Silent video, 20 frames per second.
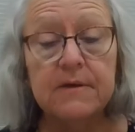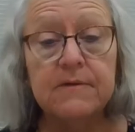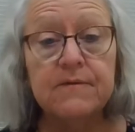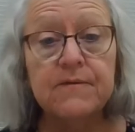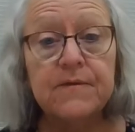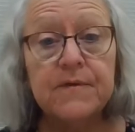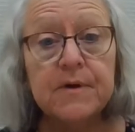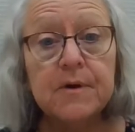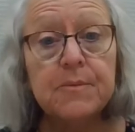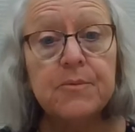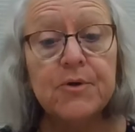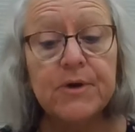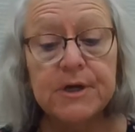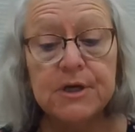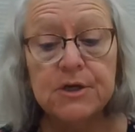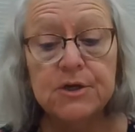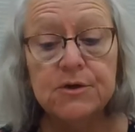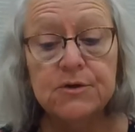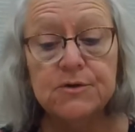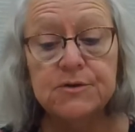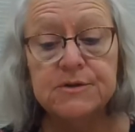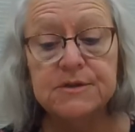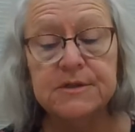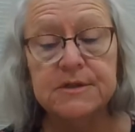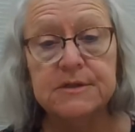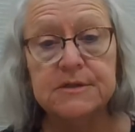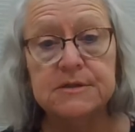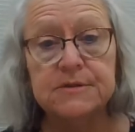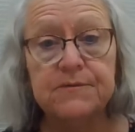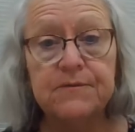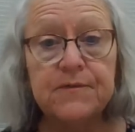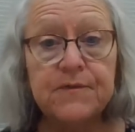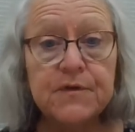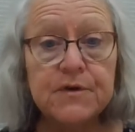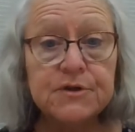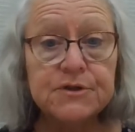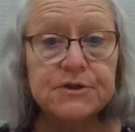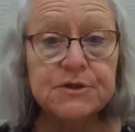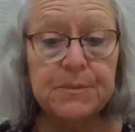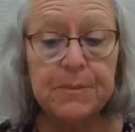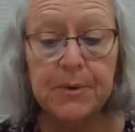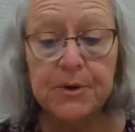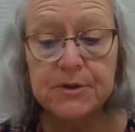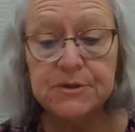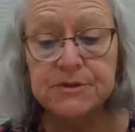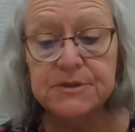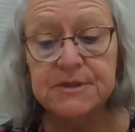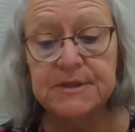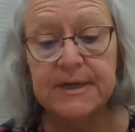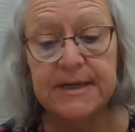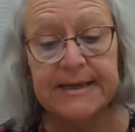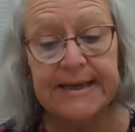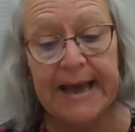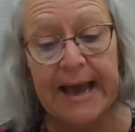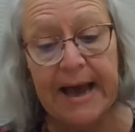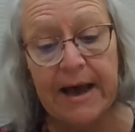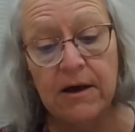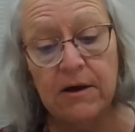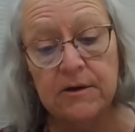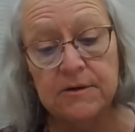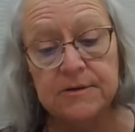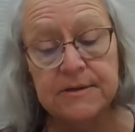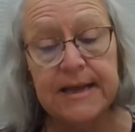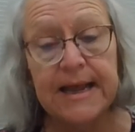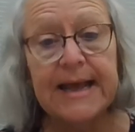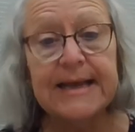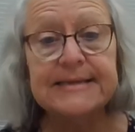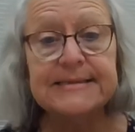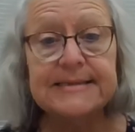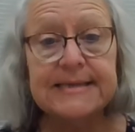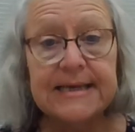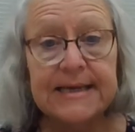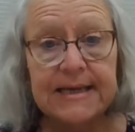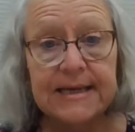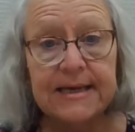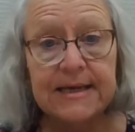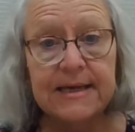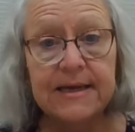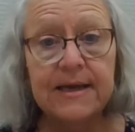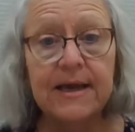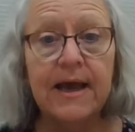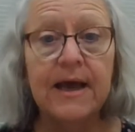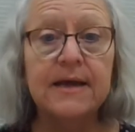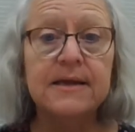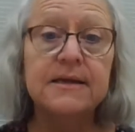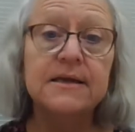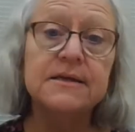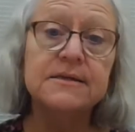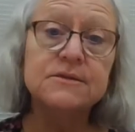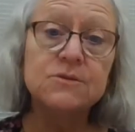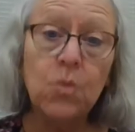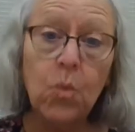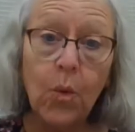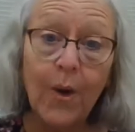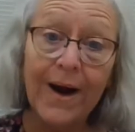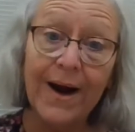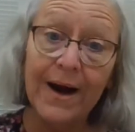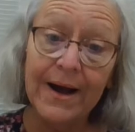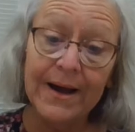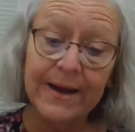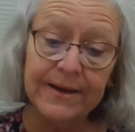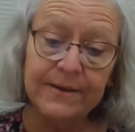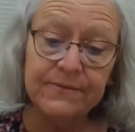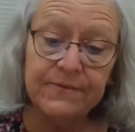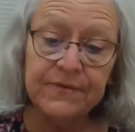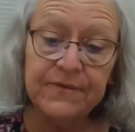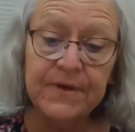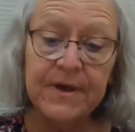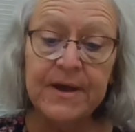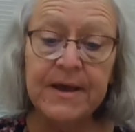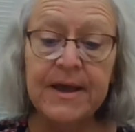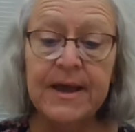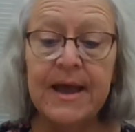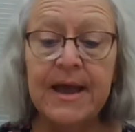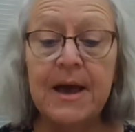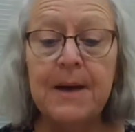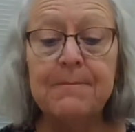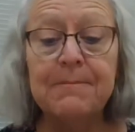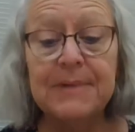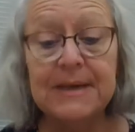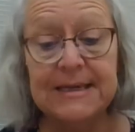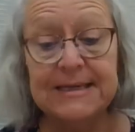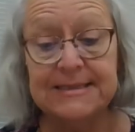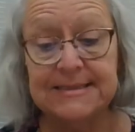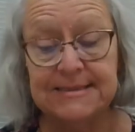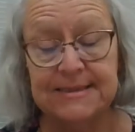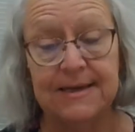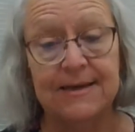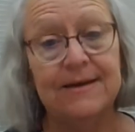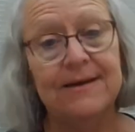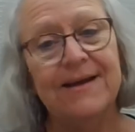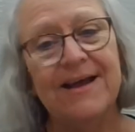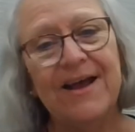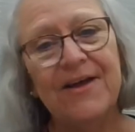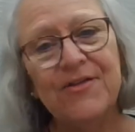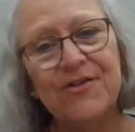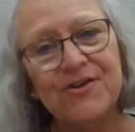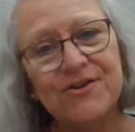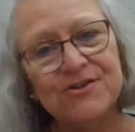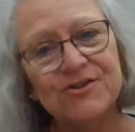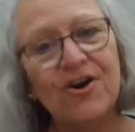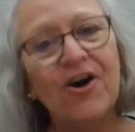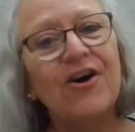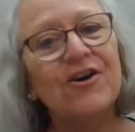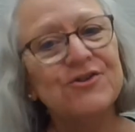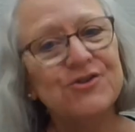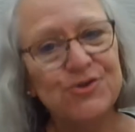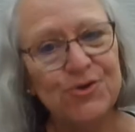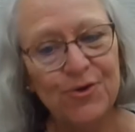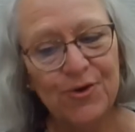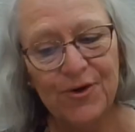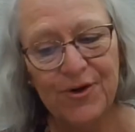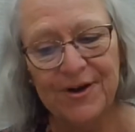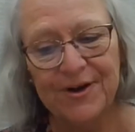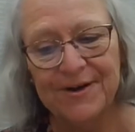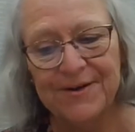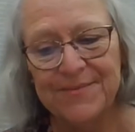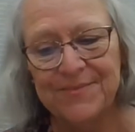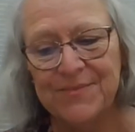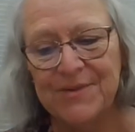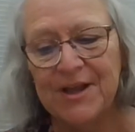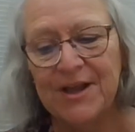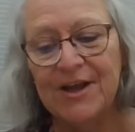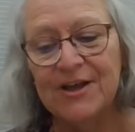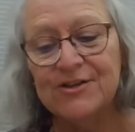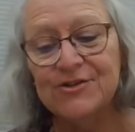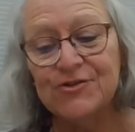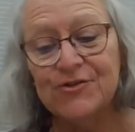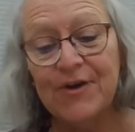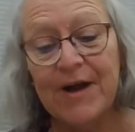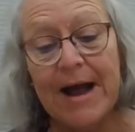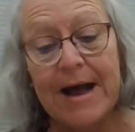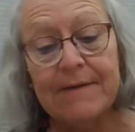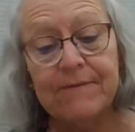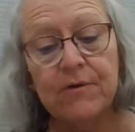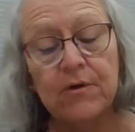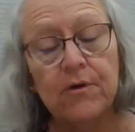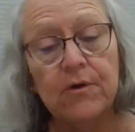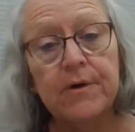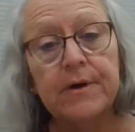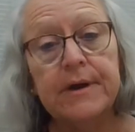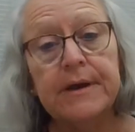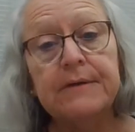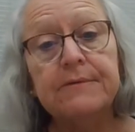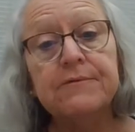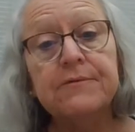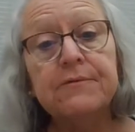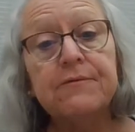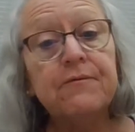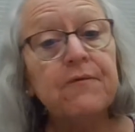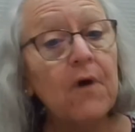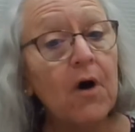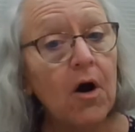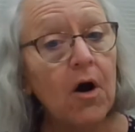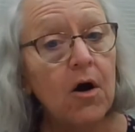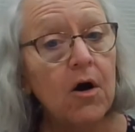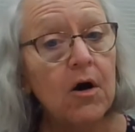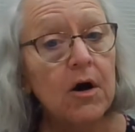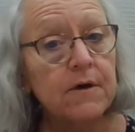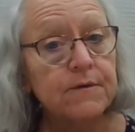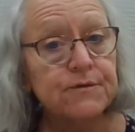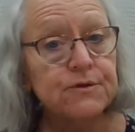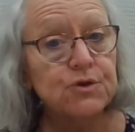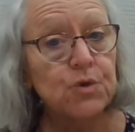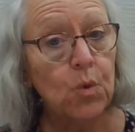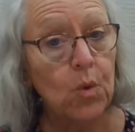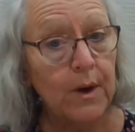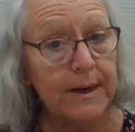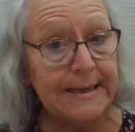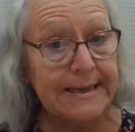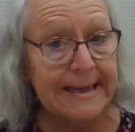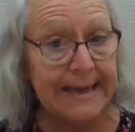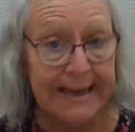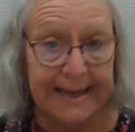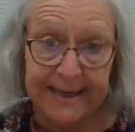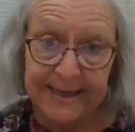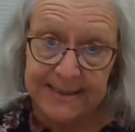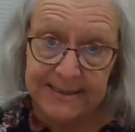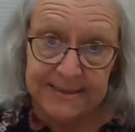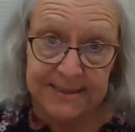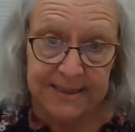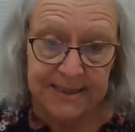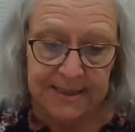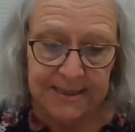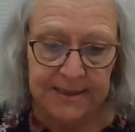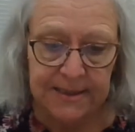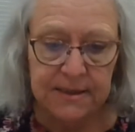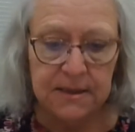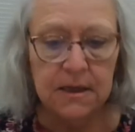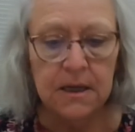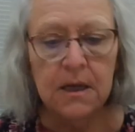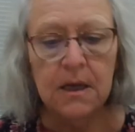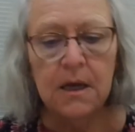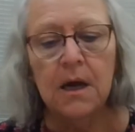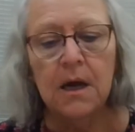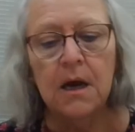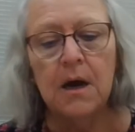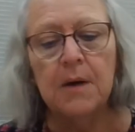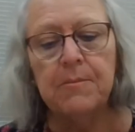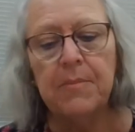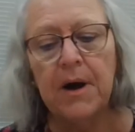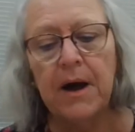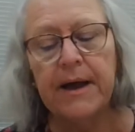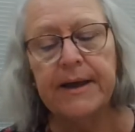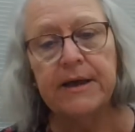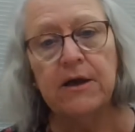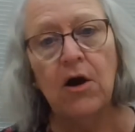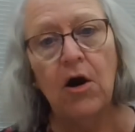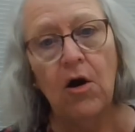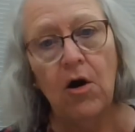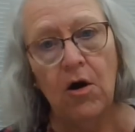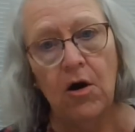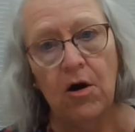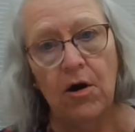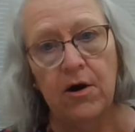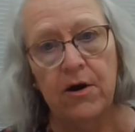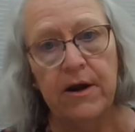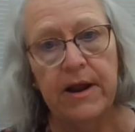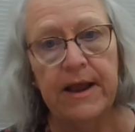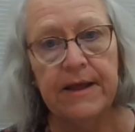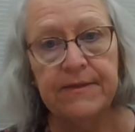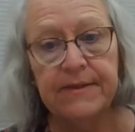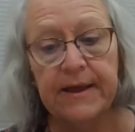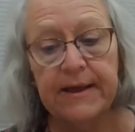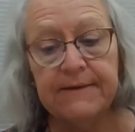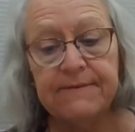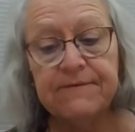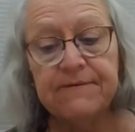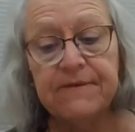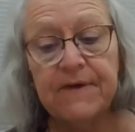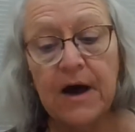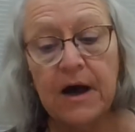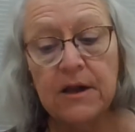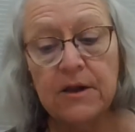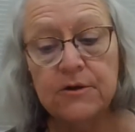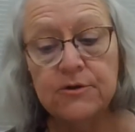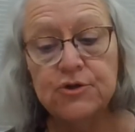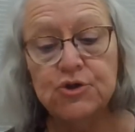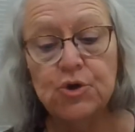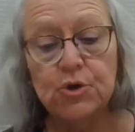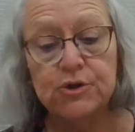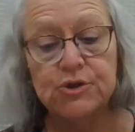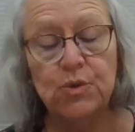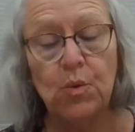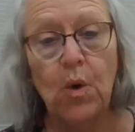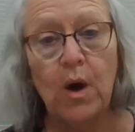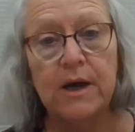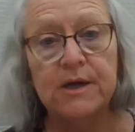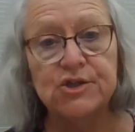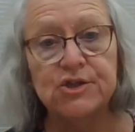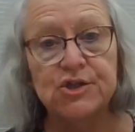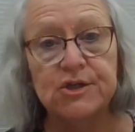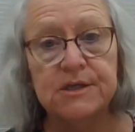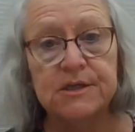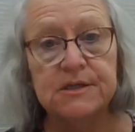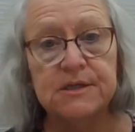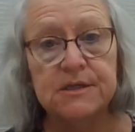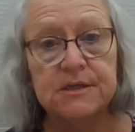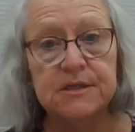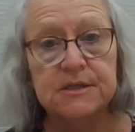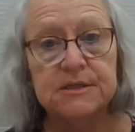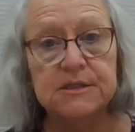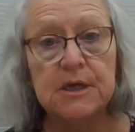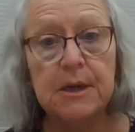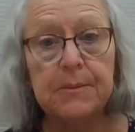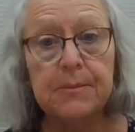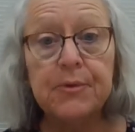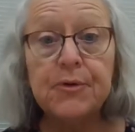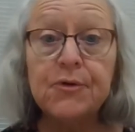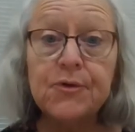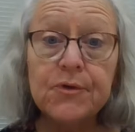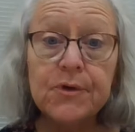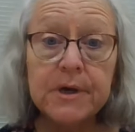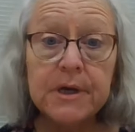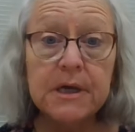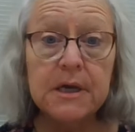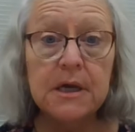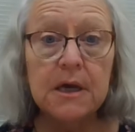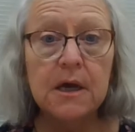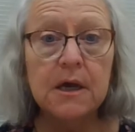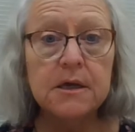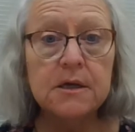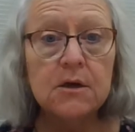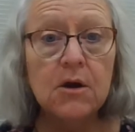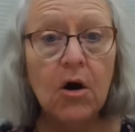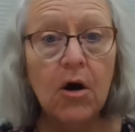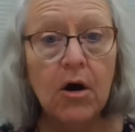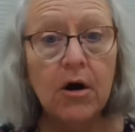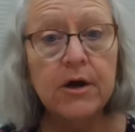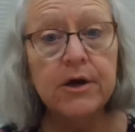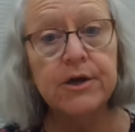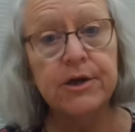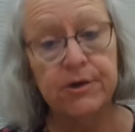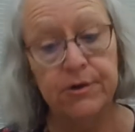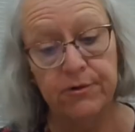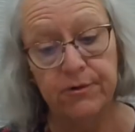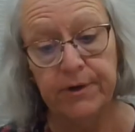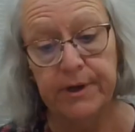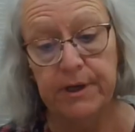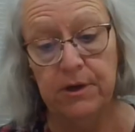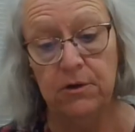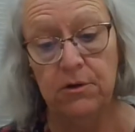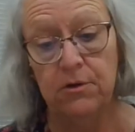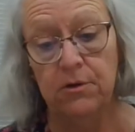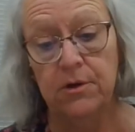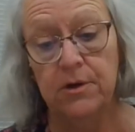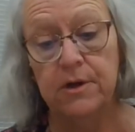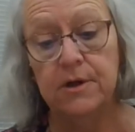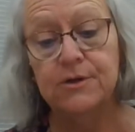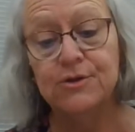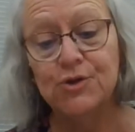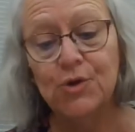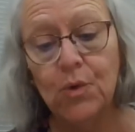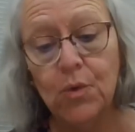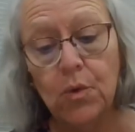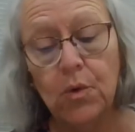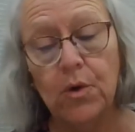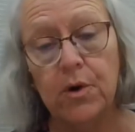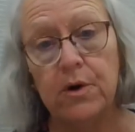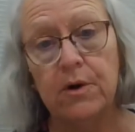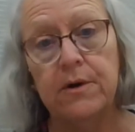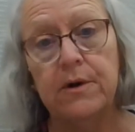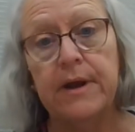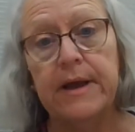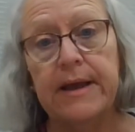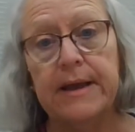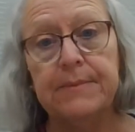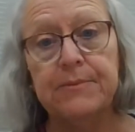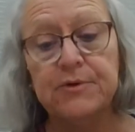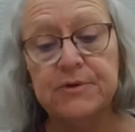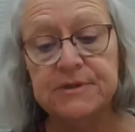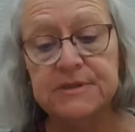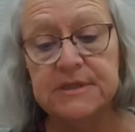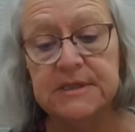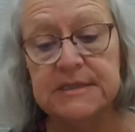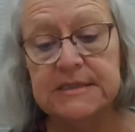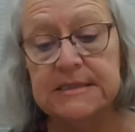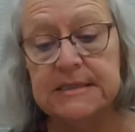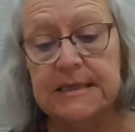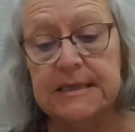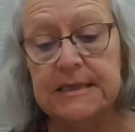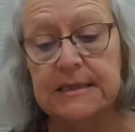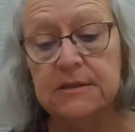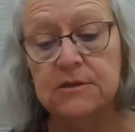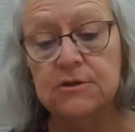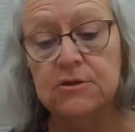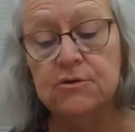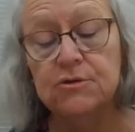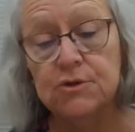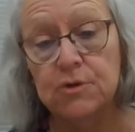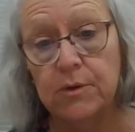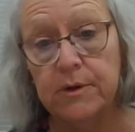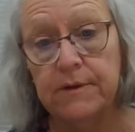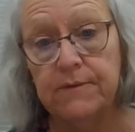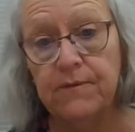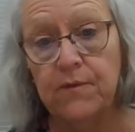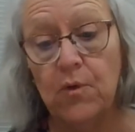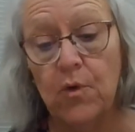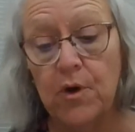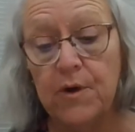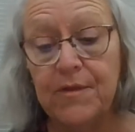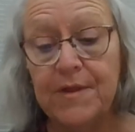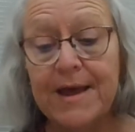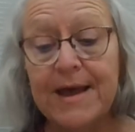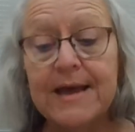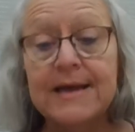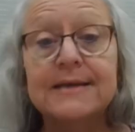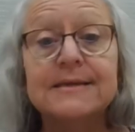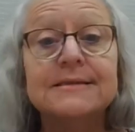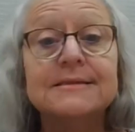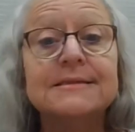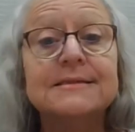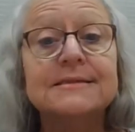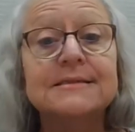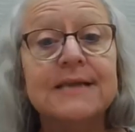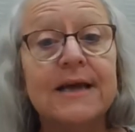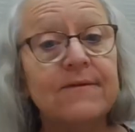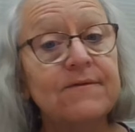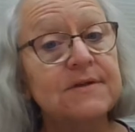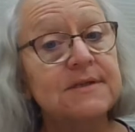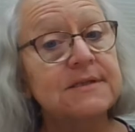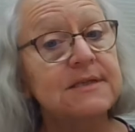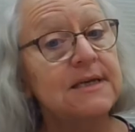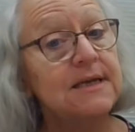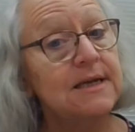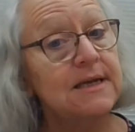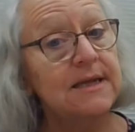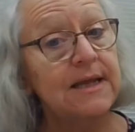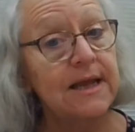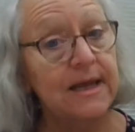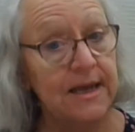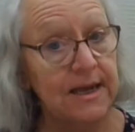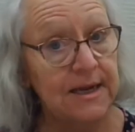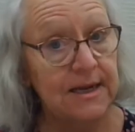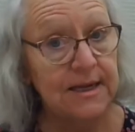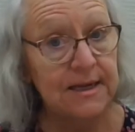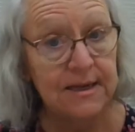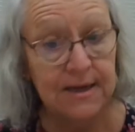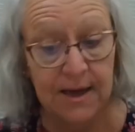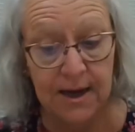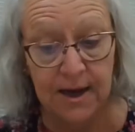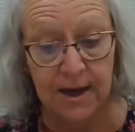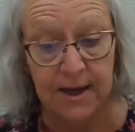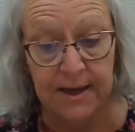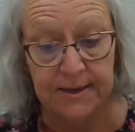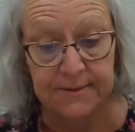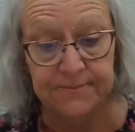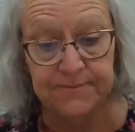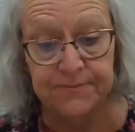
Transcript: Philbrick uses first-person account as he and his wife, Melissa, and their dog Dora travel in fall of 2018 by car, and they follow George Washington's pre-inaugural tour, April 16th through 24th, 1789.